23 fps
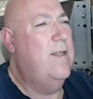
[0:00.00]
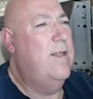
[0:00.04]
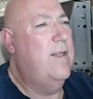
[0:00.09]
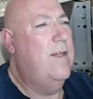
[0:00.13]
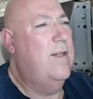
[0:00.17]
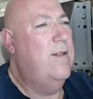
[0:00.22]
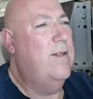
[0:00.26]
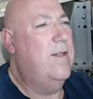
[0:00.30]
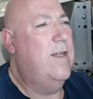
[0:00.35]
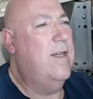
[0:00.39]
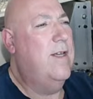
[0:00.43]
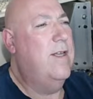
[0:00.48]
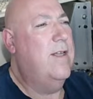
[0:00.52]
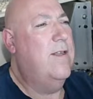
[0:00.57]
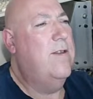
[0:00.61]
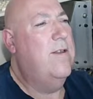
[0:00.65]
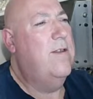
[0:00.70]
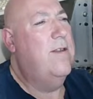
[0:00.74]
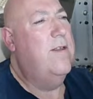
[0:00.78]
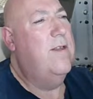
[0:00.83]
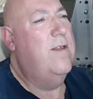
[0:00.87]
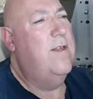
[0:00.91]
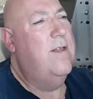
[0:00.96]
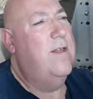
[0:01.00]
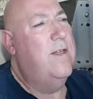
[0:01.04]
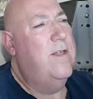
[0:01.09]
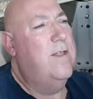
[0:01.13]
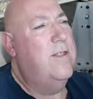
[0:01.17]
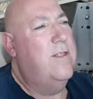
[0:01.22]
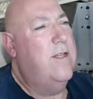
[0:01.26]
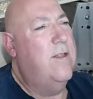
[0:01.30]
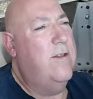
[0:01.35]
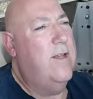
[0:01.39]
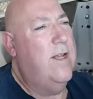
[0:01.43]
okay,
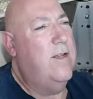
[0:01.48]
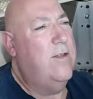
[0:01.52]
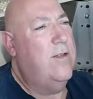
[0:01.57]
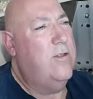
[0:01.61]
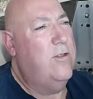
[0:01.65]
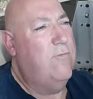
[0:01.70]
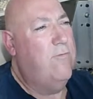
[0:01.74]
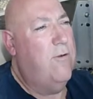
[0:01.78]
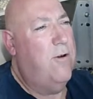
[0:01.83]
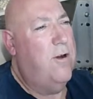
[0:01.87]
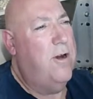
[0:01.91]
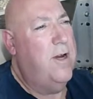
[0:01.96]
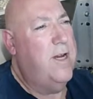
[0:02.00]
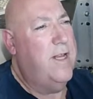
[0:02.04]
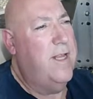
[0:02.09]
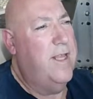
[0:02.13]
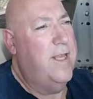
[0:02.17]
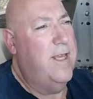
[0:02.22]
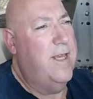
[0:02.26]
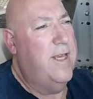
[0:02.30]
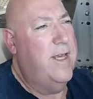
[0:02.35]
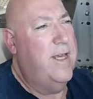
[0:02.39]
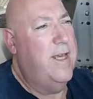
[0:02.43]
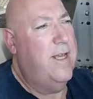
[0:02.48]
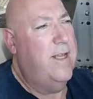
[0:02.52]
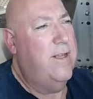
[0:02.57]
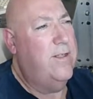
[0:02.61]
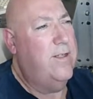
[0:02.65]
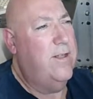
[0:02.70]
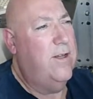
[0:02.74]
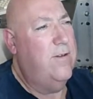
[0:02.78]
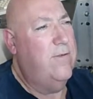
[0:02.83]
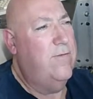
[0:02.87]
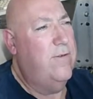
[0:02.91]
so that's right there
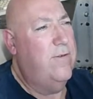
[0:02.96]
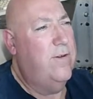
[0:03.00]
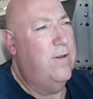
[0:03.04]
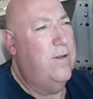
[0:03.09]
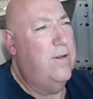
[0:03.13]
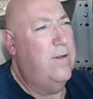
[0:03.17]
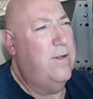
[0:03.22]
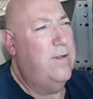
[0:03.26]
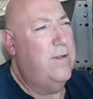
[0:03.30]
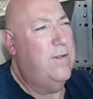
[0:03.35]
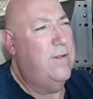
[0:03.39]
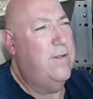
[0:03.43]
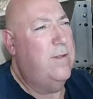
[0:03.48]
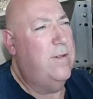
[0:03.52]
so far.